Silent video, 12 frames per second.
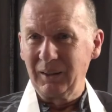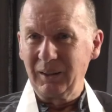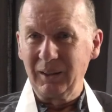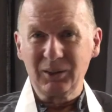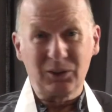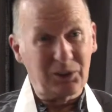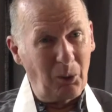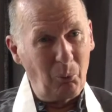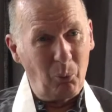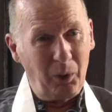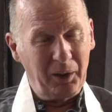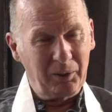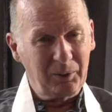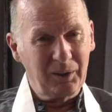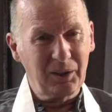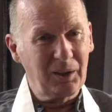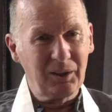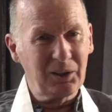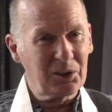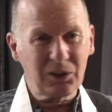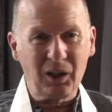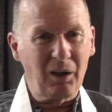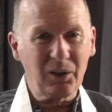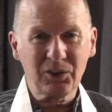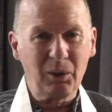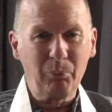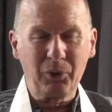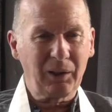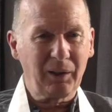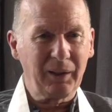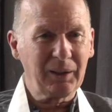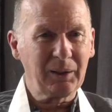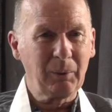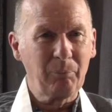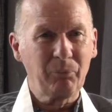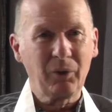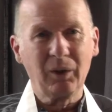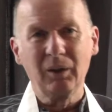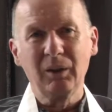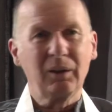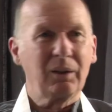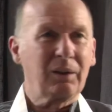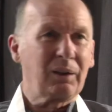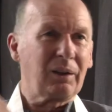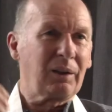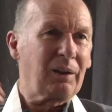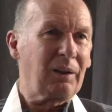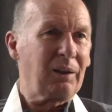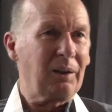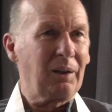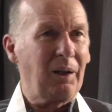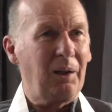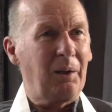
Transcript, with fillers: It's somewhere, and it, and it starts something like. Uh,